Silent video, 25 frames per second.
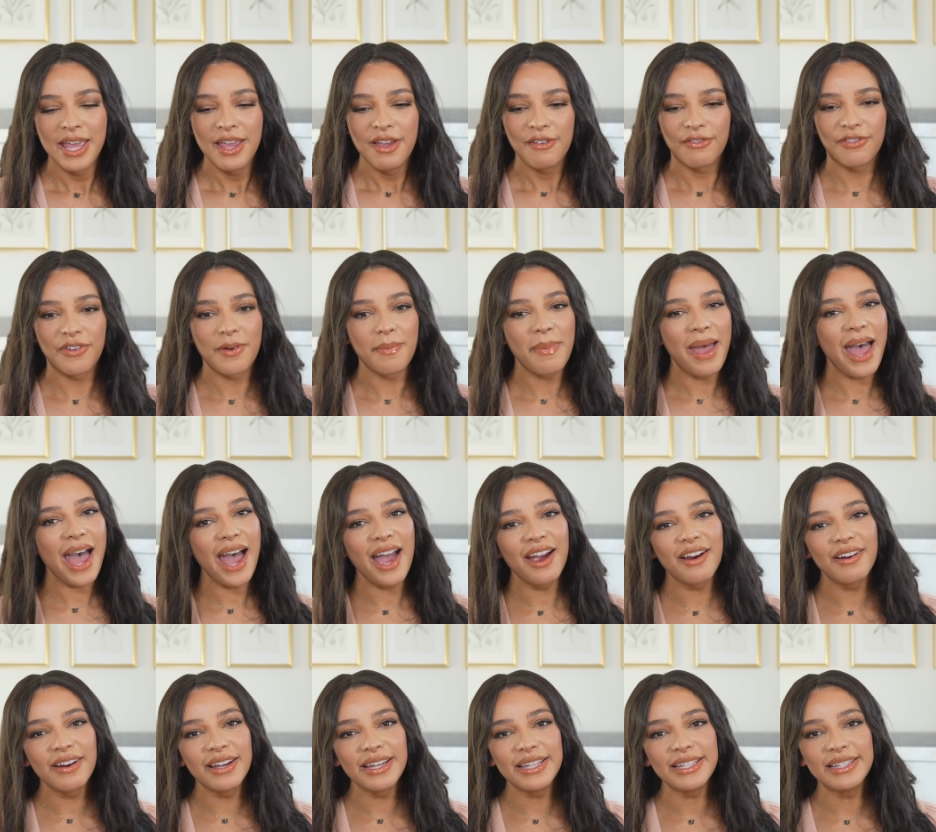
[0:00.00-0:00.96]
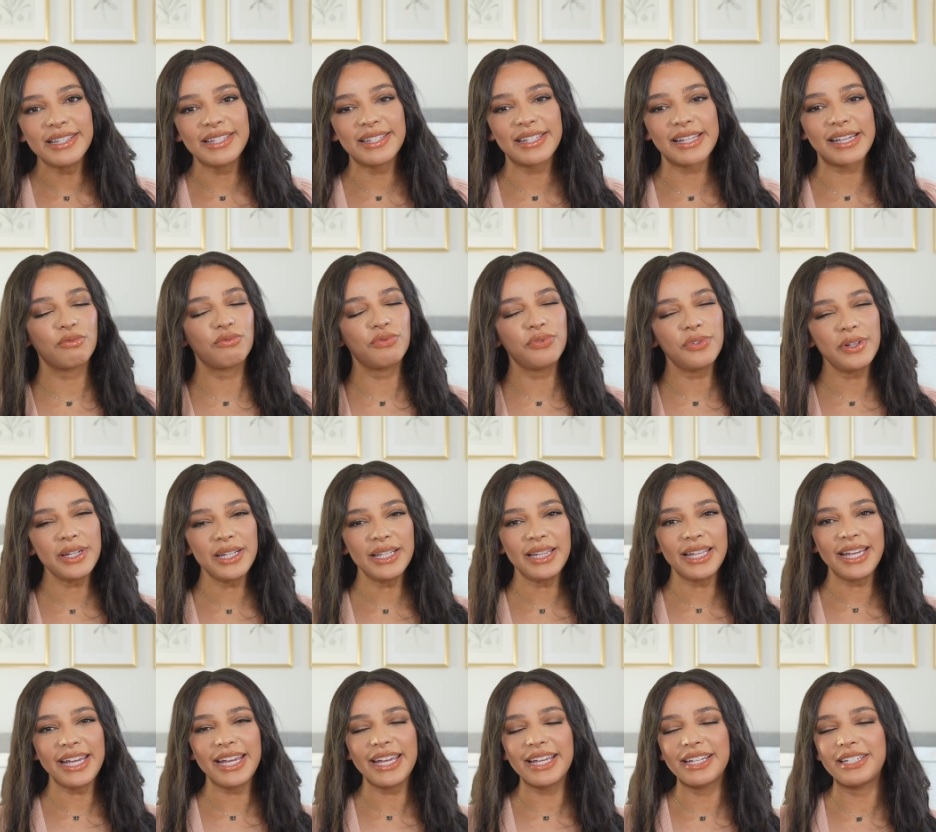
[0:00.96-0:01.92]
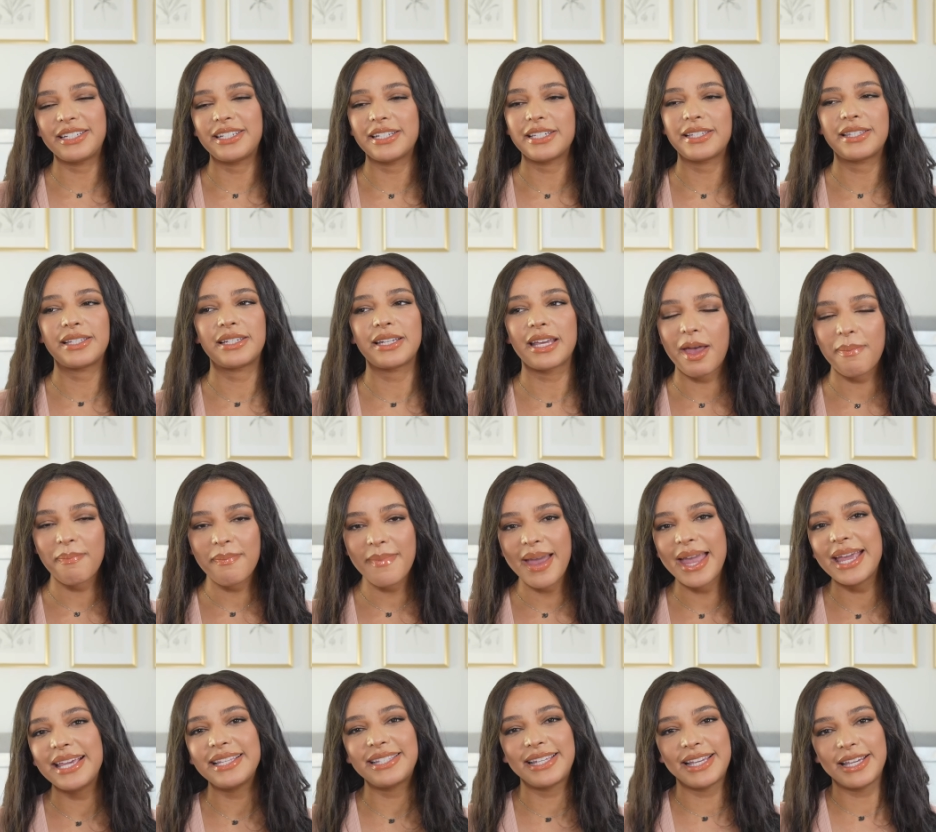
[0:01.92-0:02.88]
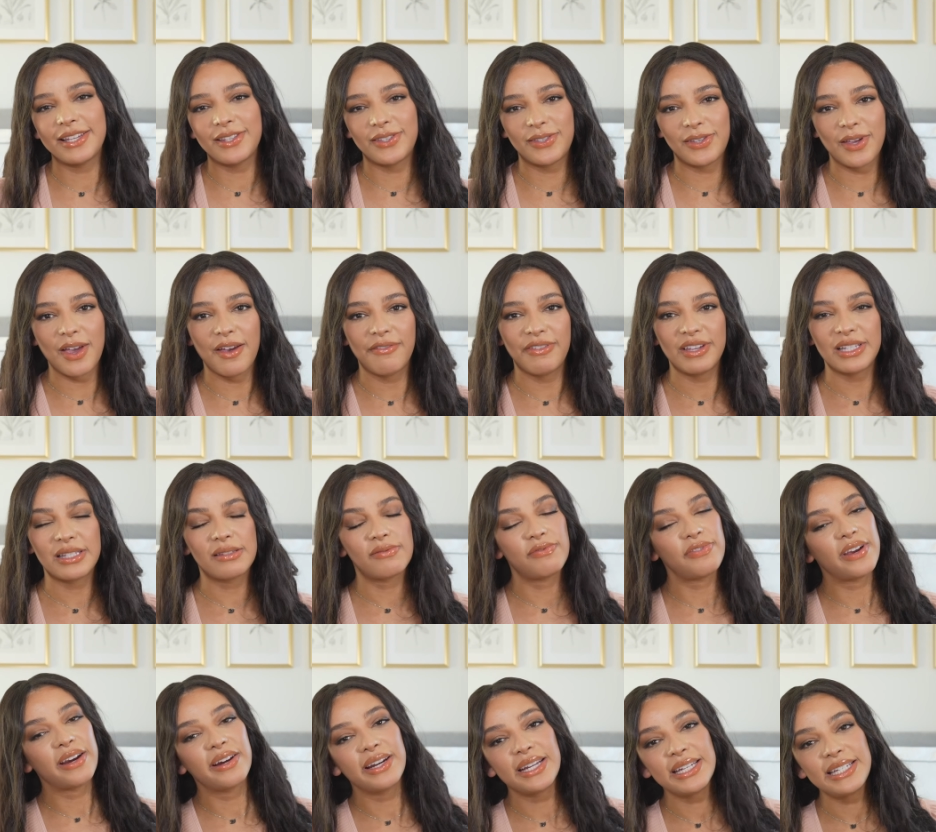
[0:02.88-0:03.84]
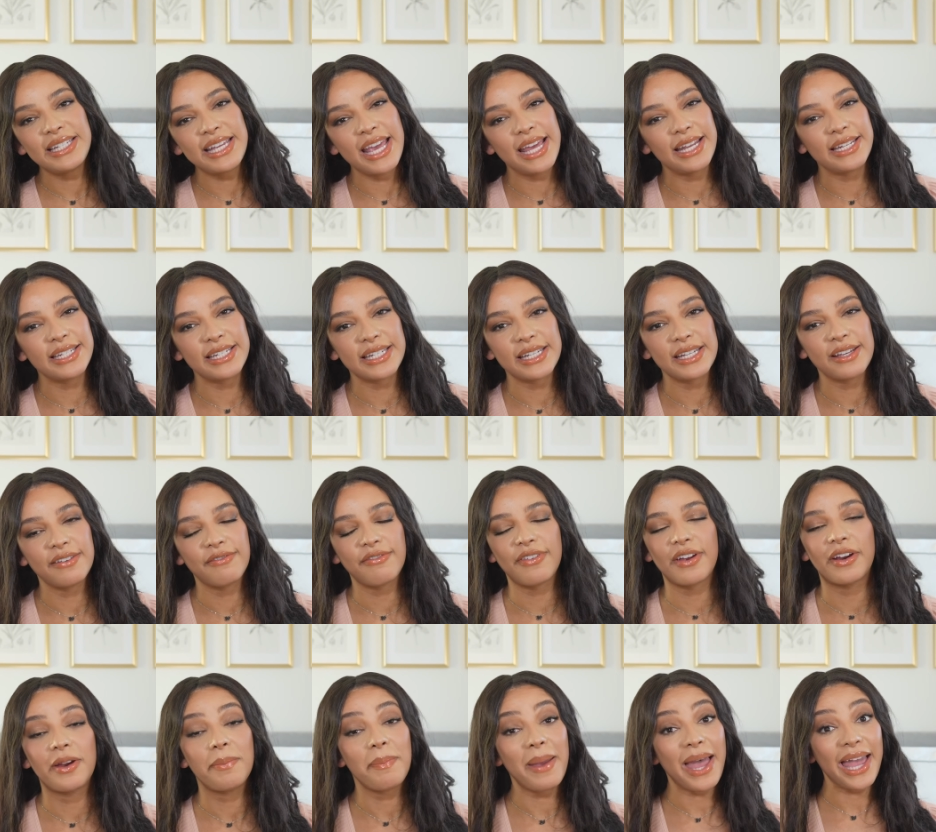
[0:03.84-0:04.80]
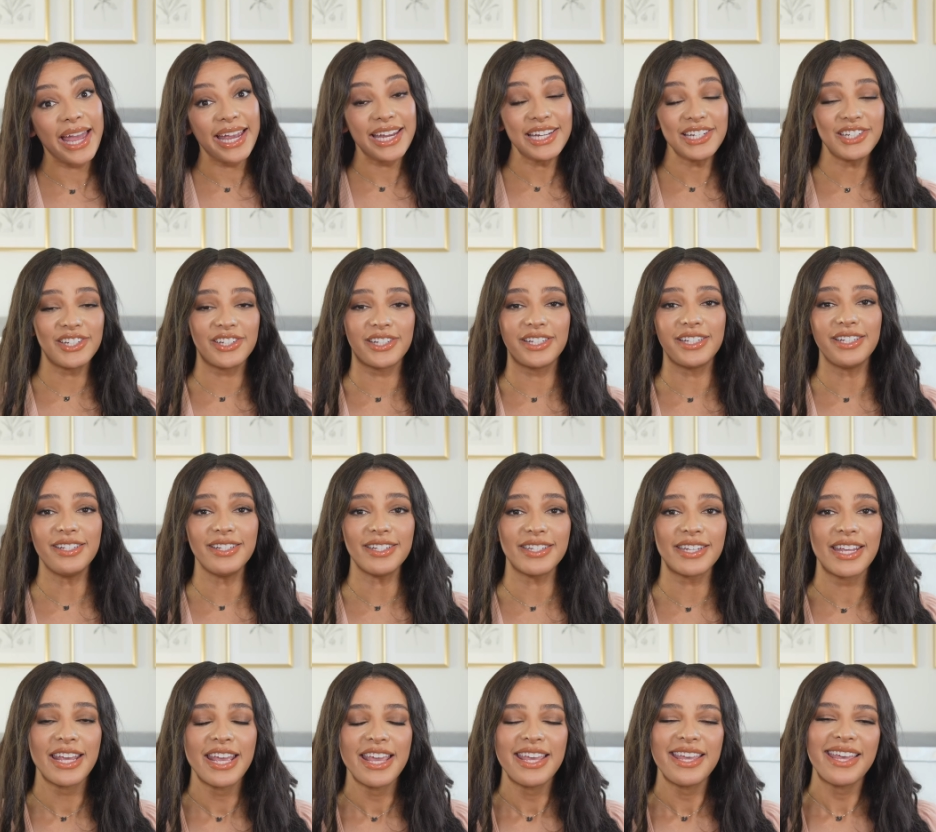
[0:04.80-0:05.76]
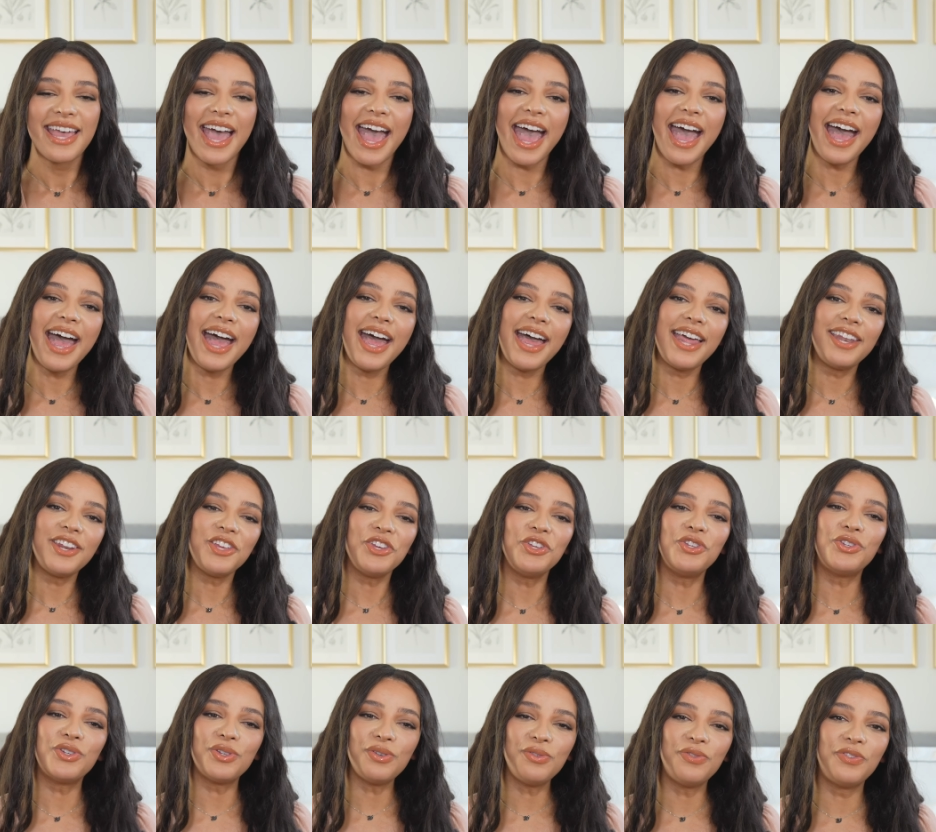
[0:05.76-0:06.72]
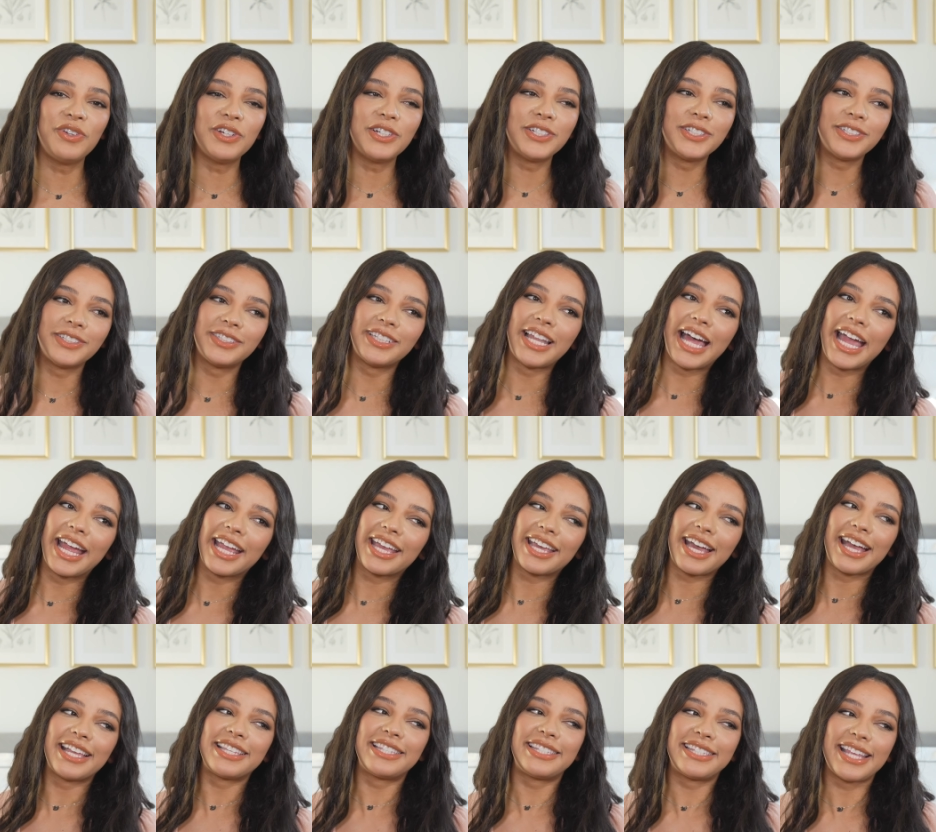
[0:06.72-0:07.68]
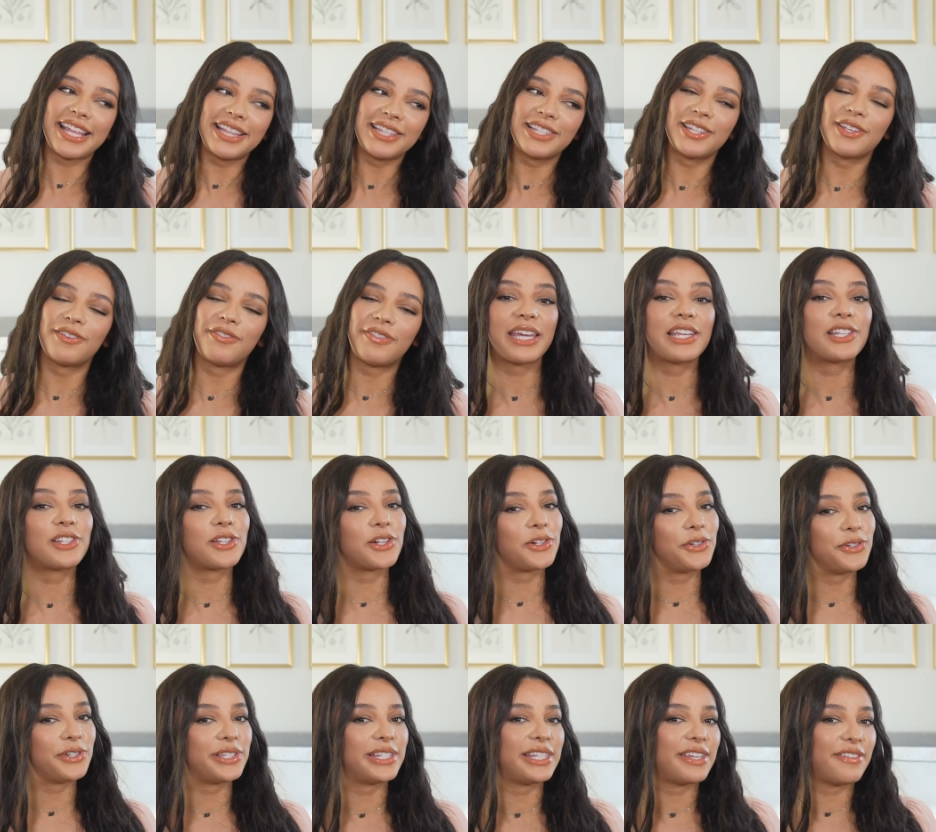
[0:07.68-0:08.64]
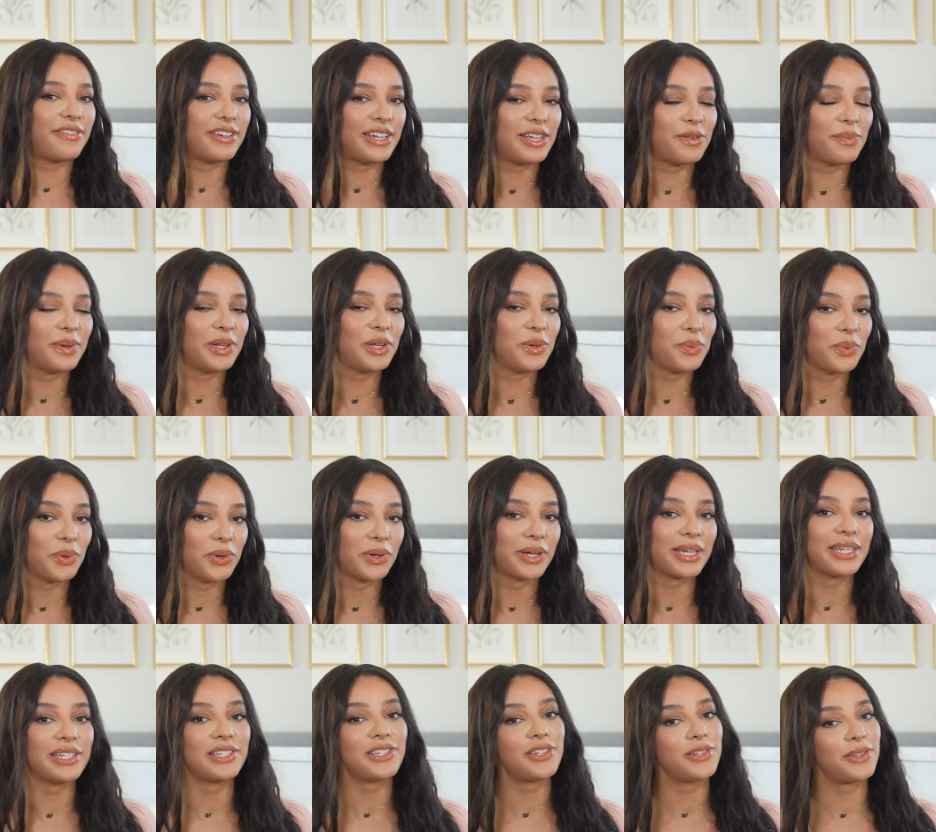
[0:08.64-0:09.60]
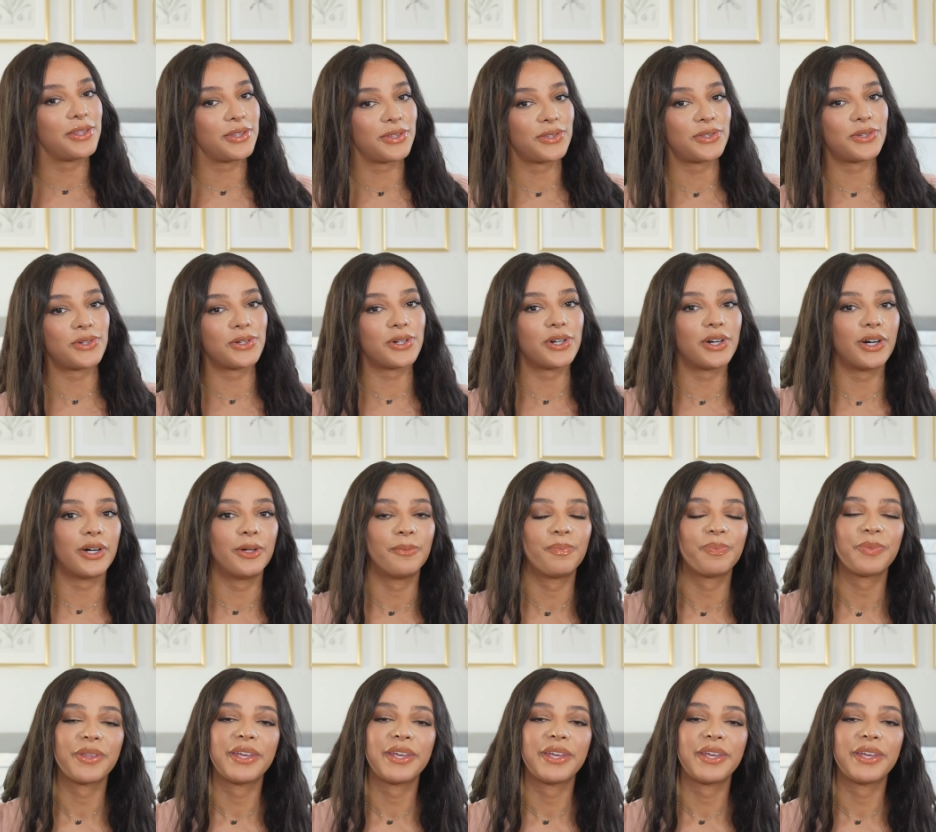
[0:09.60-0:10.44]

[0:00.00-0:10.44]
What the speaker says: From Harrods, really just amazing service, very attentive, very patient, and you do feel like a sense of exclusivity when you walk into the store.